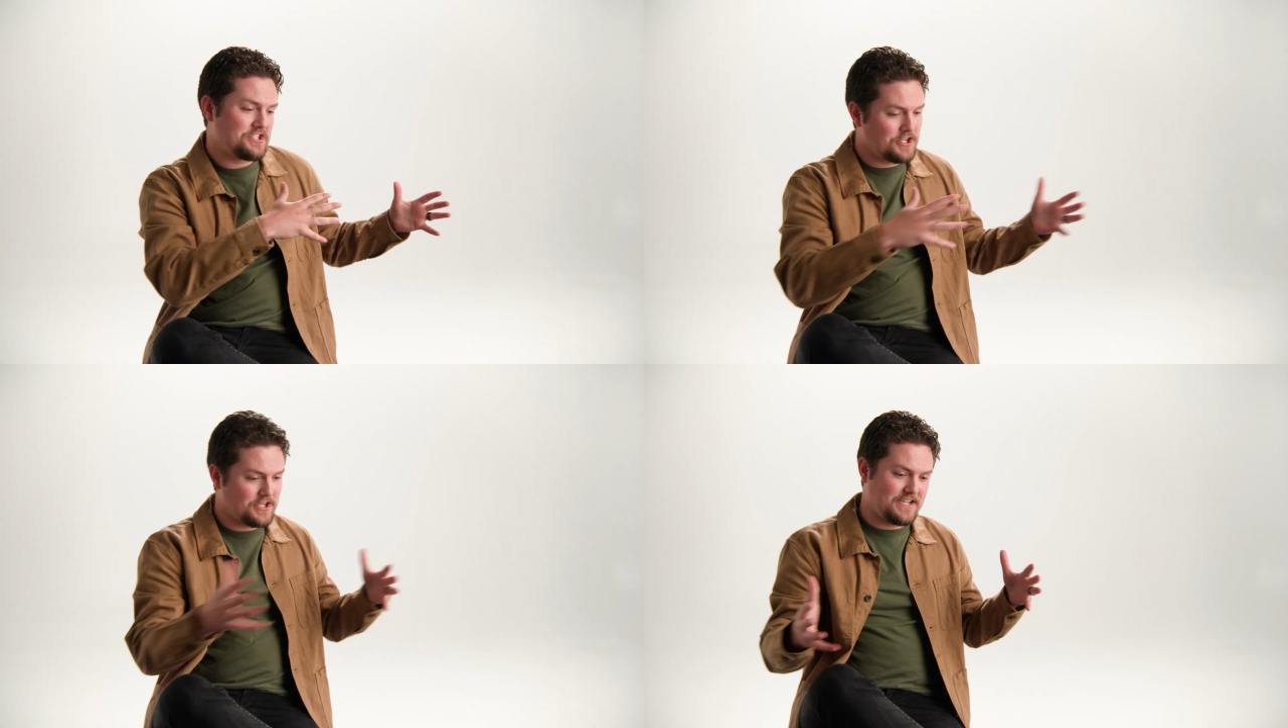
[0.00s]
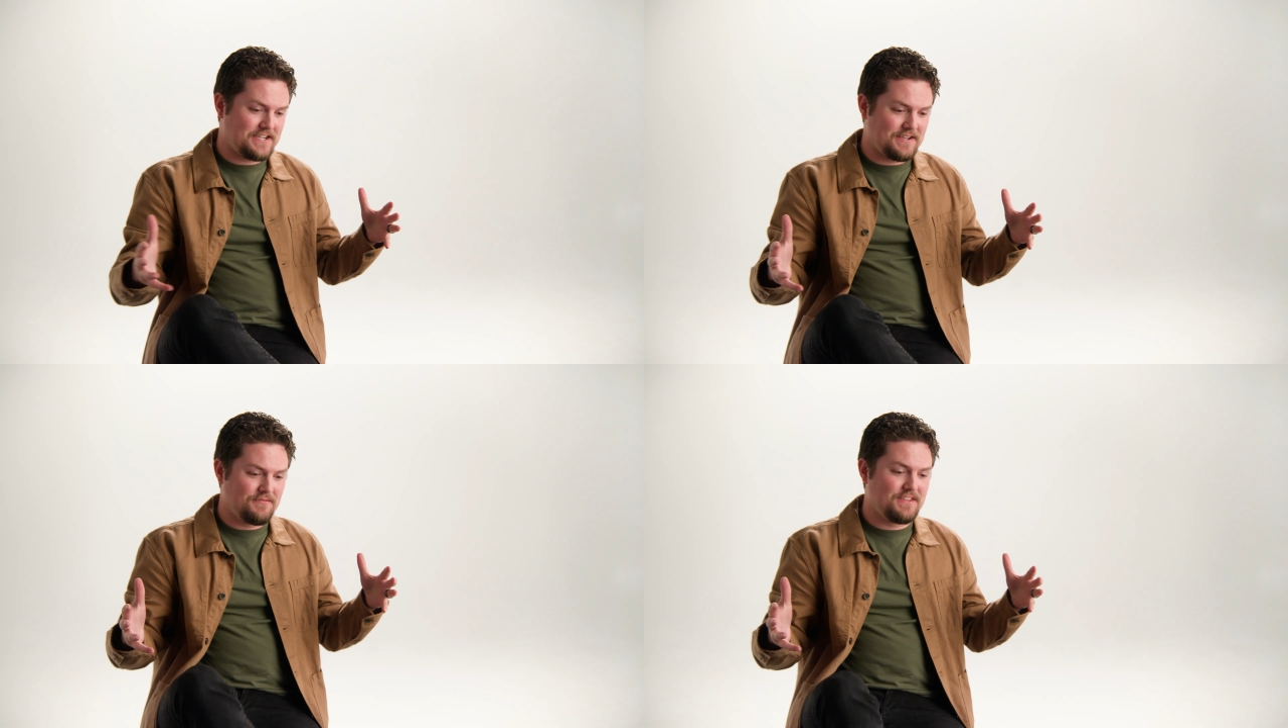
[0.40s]
took
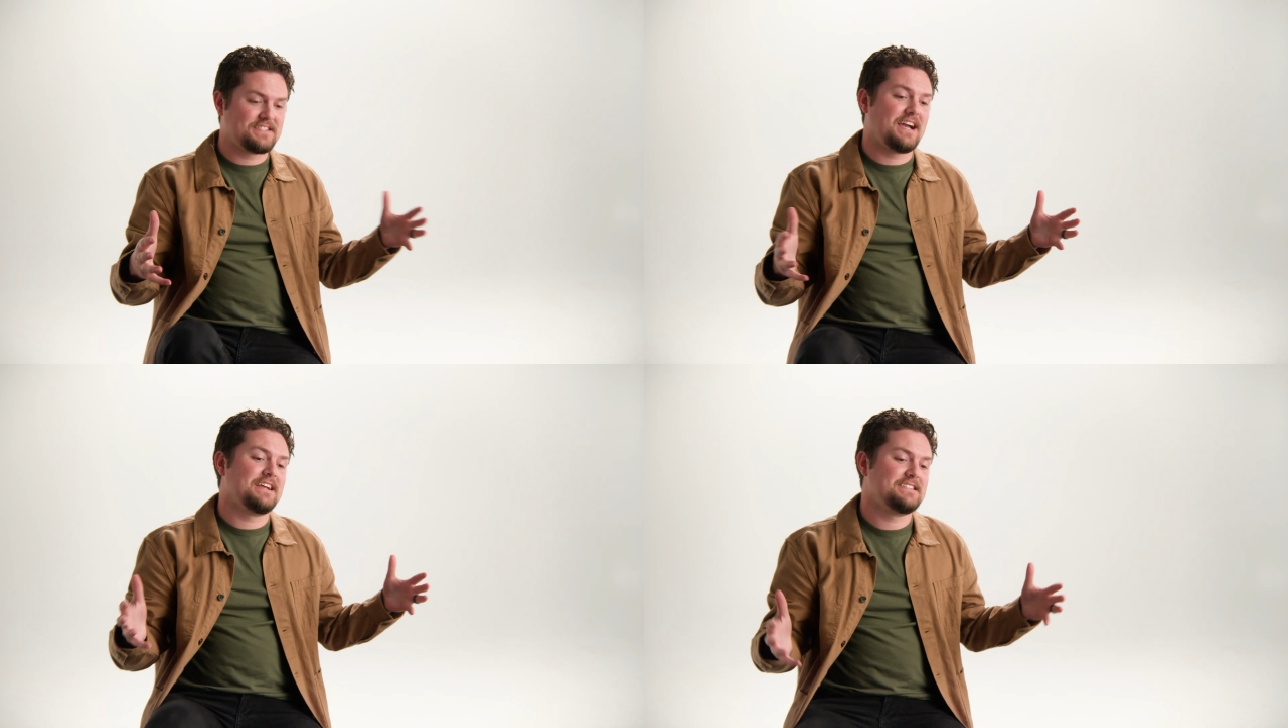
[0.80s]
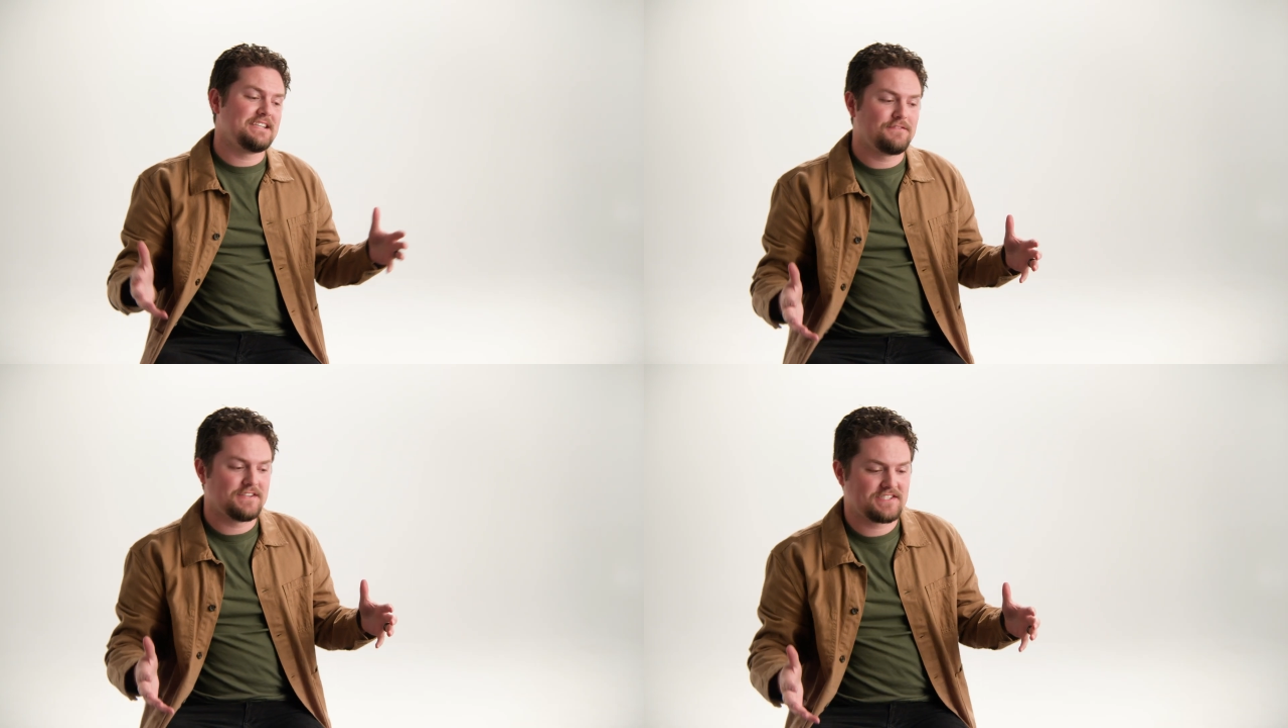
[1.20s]
this
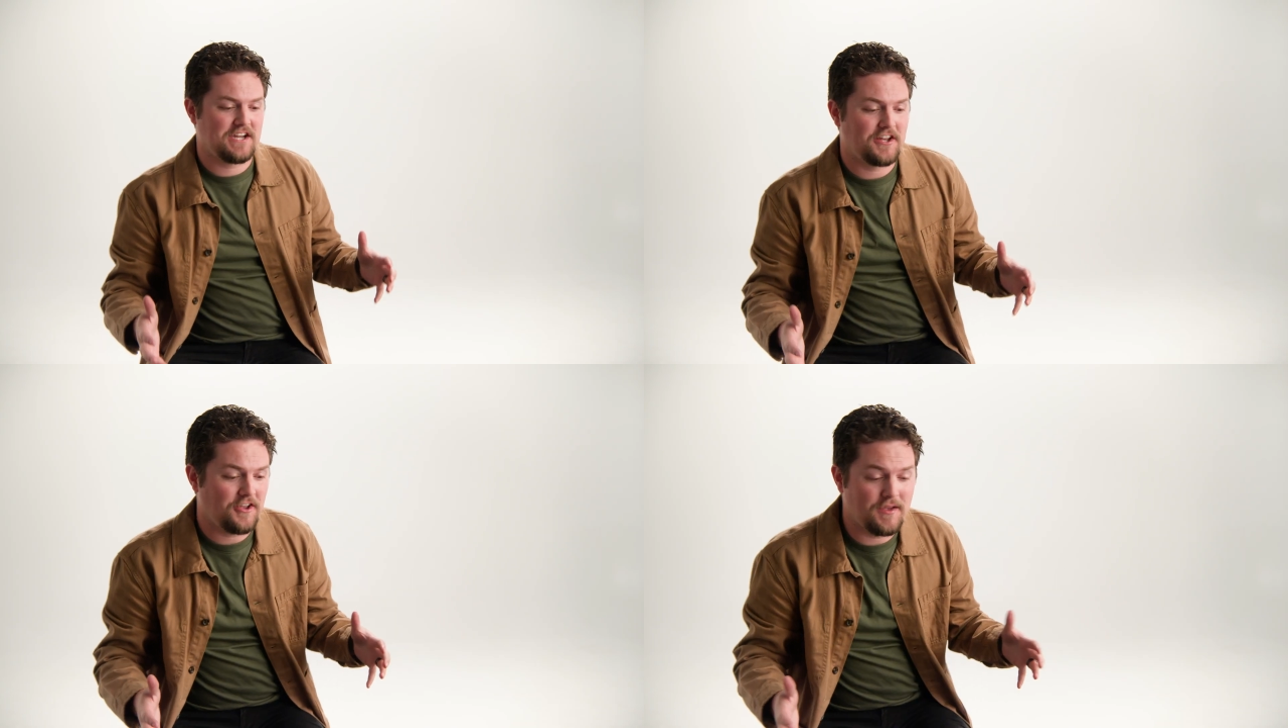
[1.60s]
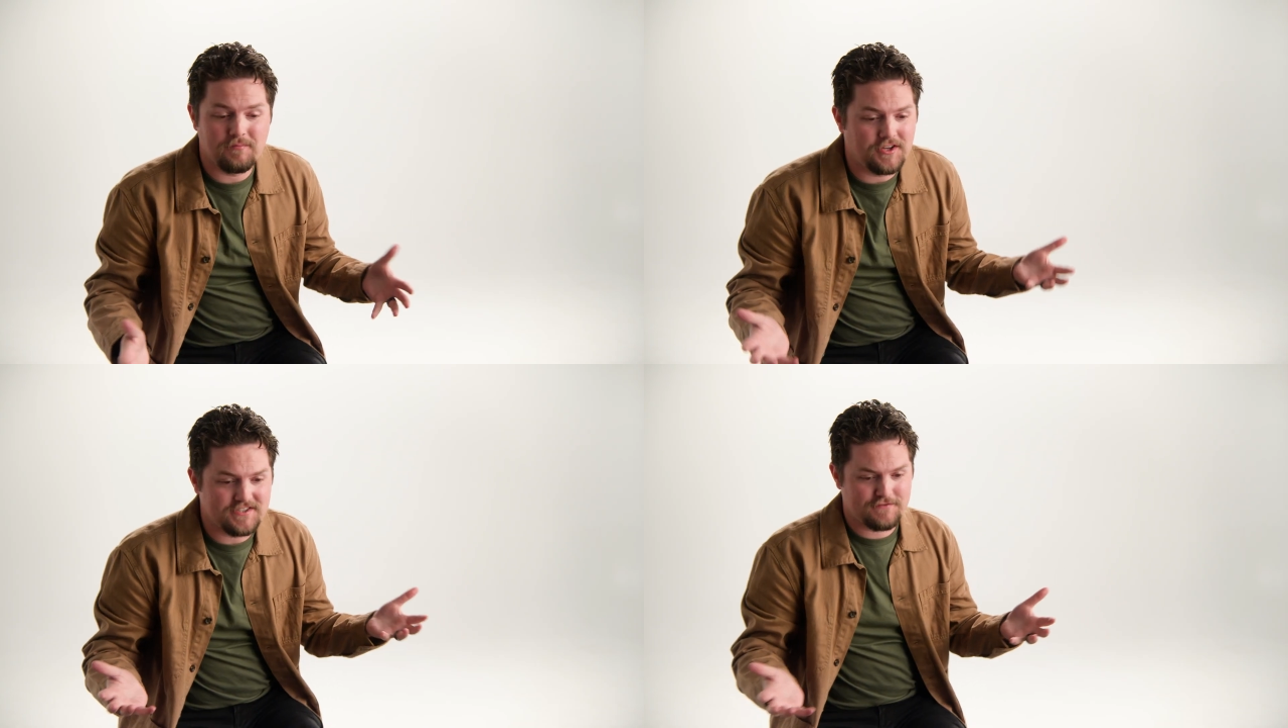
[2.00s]
idea of this tunnel and
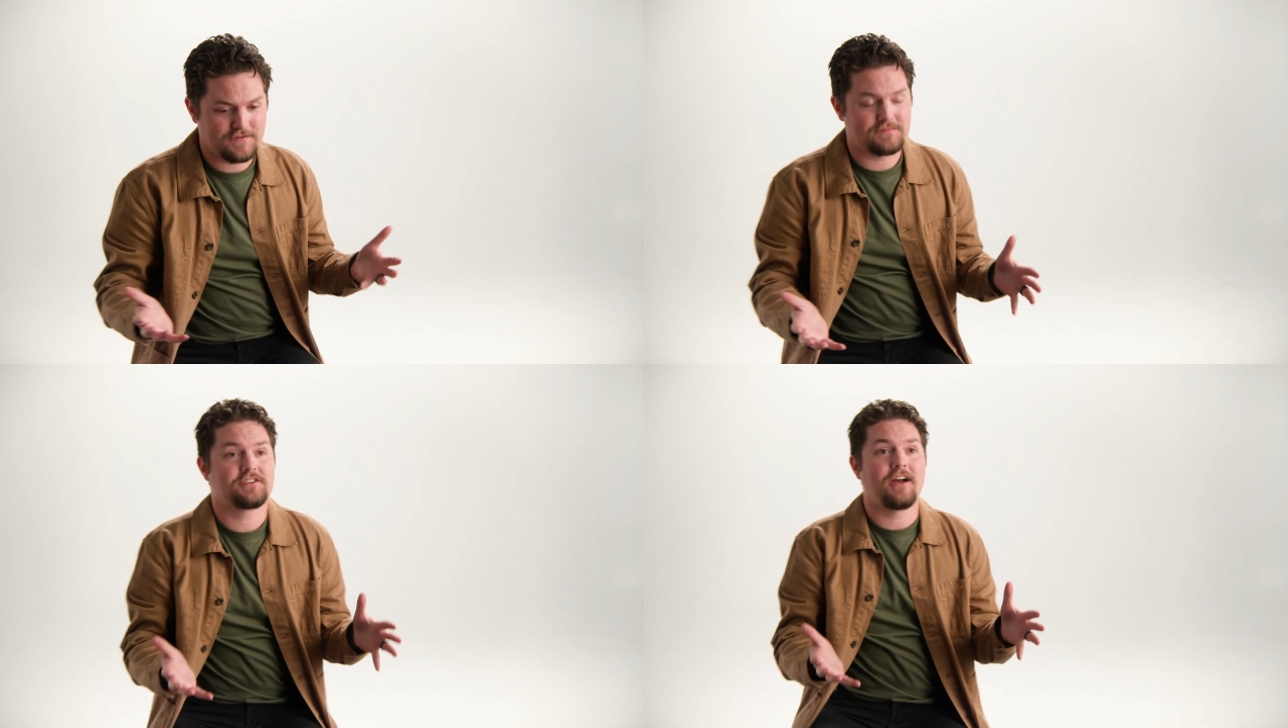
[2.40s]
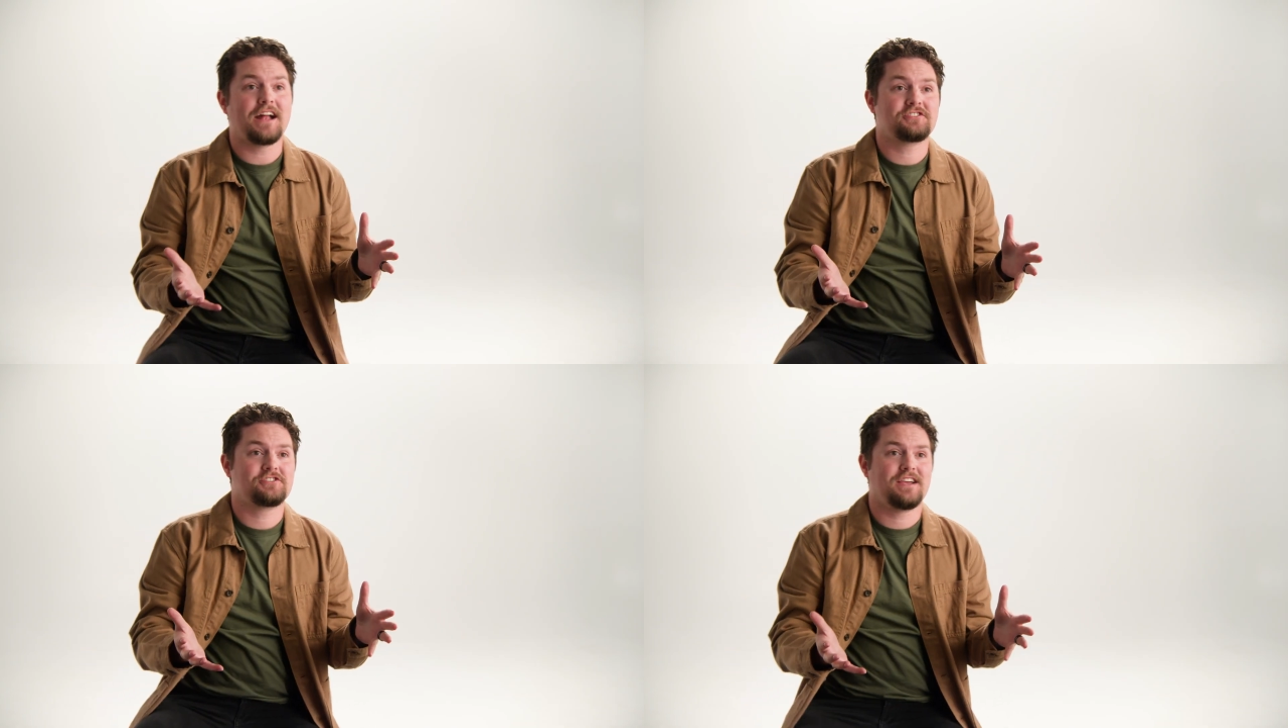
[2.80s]
built it from scratch,